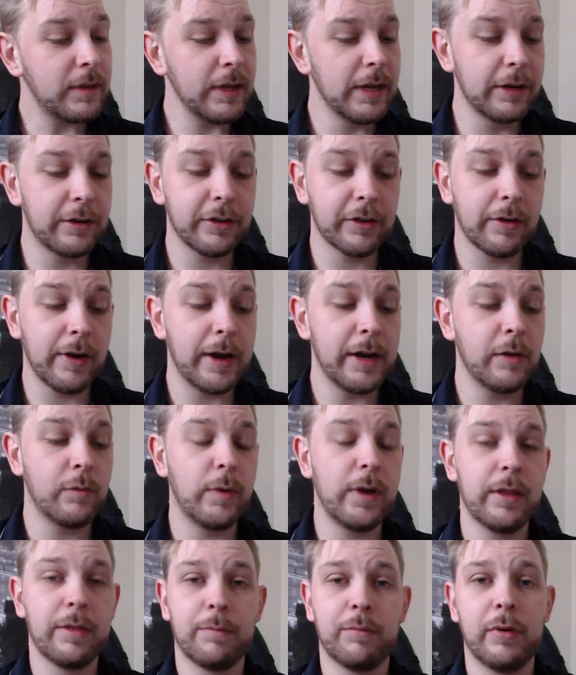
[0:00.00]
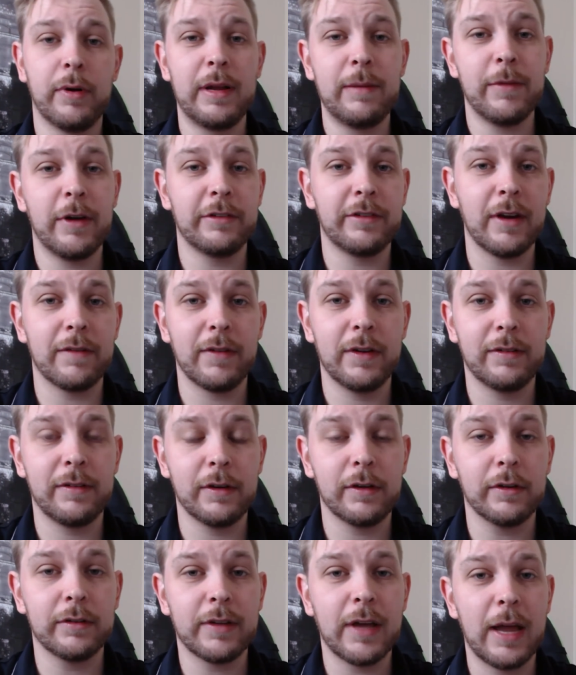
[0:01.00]
integrated with pretty much every
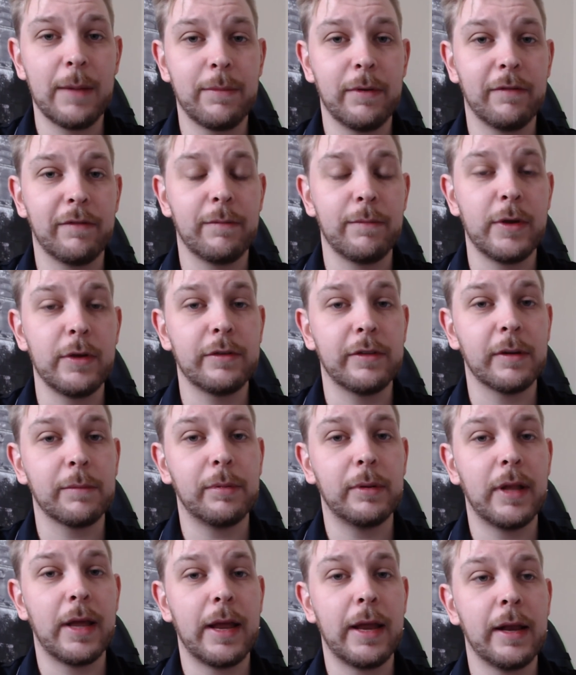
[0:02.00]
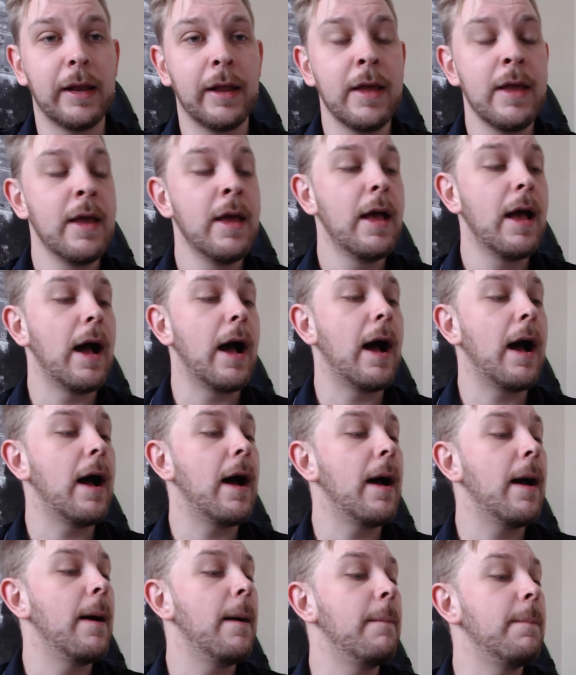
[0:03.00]
single type of music playing,
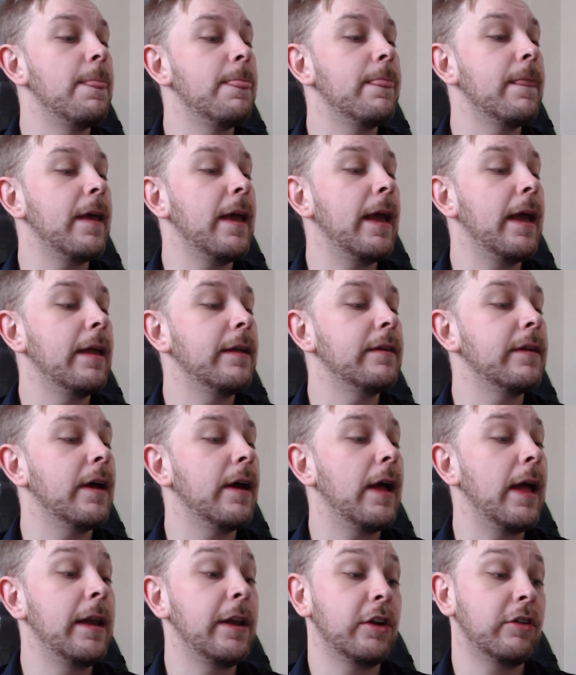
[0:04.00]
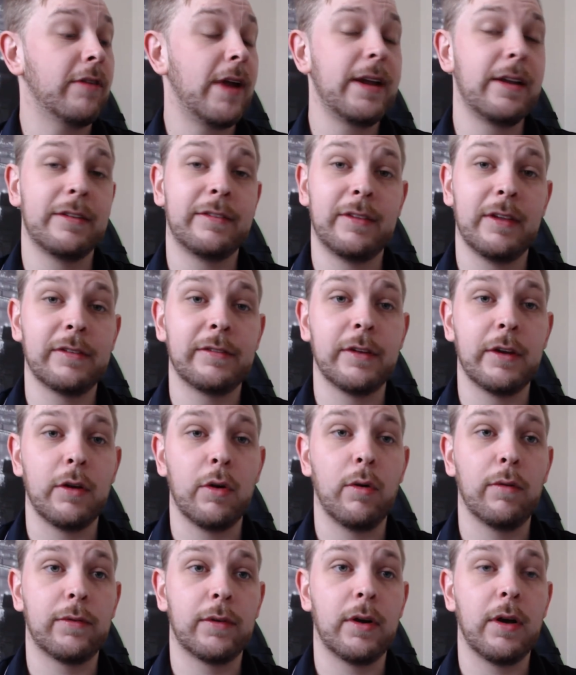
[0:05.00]
and a great assistant
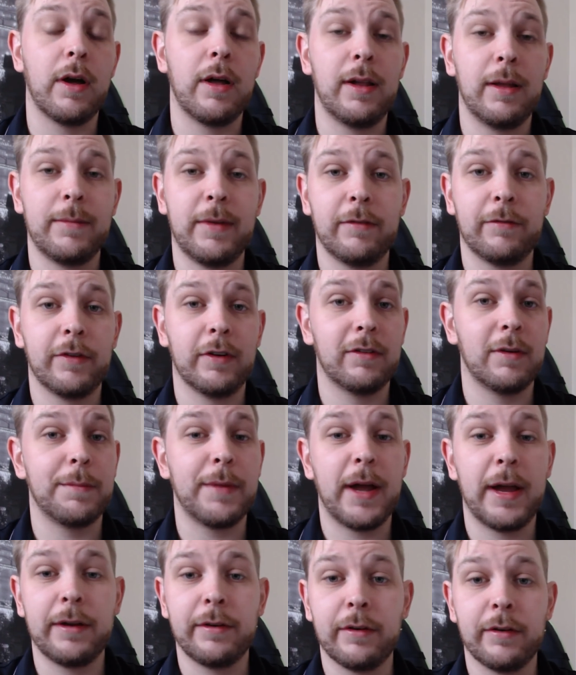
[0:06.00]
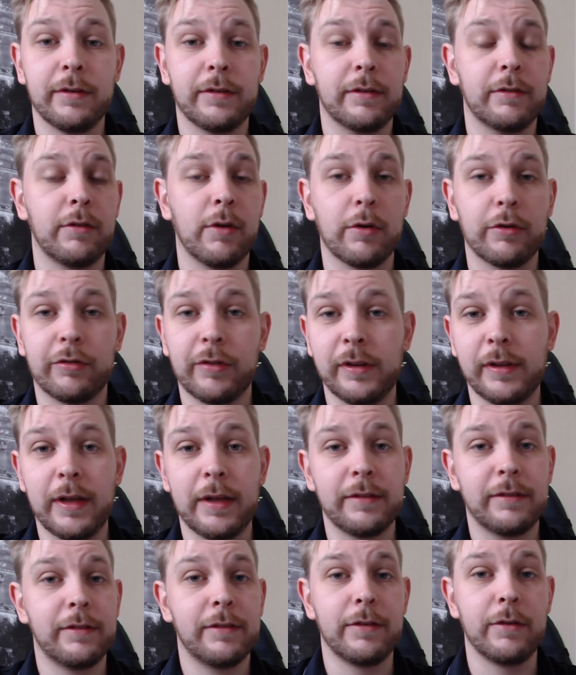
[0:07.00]
overall. I mean, for reminders, grocery
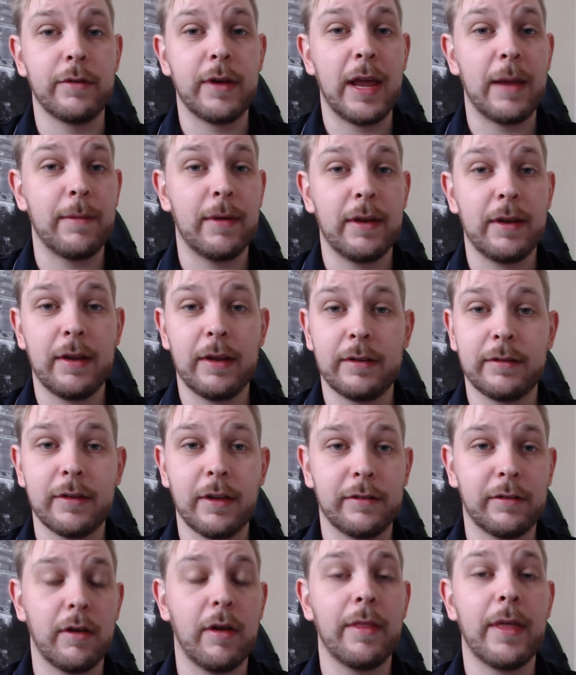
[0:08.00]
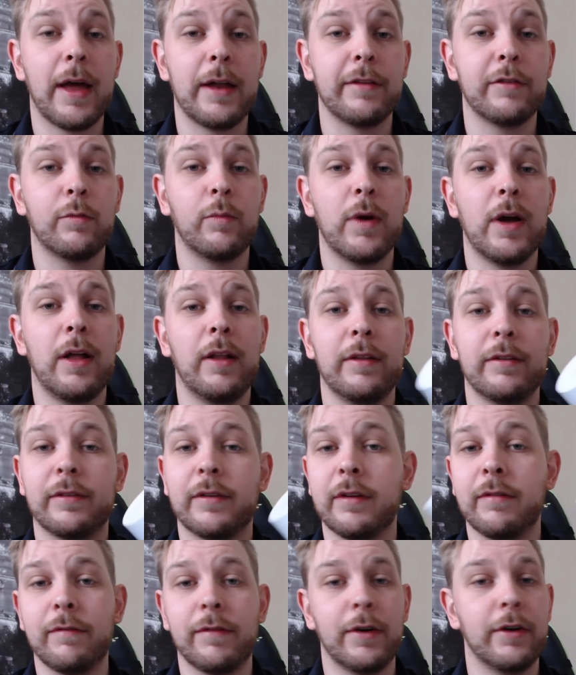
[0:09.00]
lists, you name it, it does all that, as well as
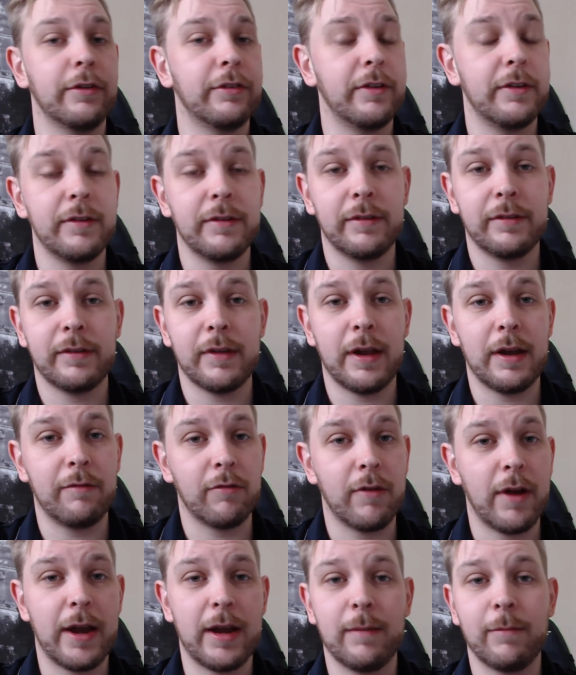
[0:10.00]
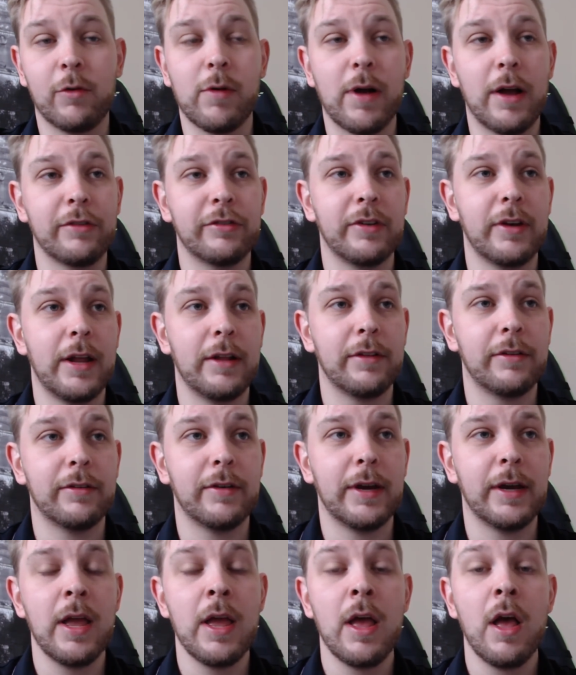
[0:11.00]
conversions and random question
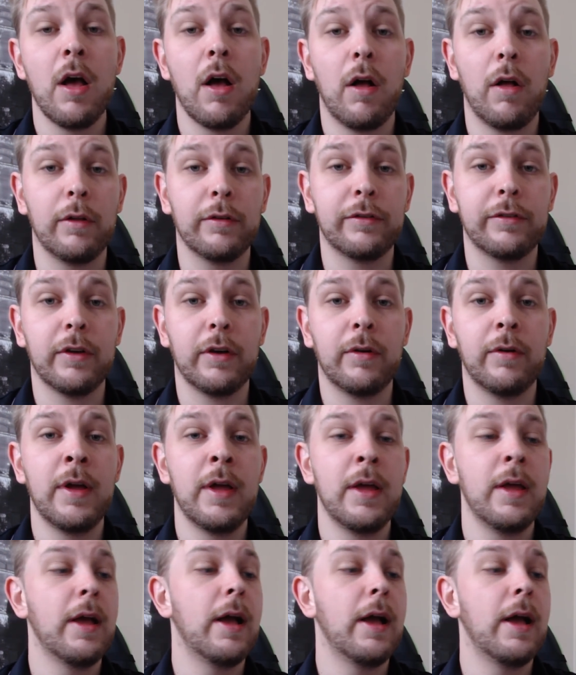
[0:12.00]
answering. Also,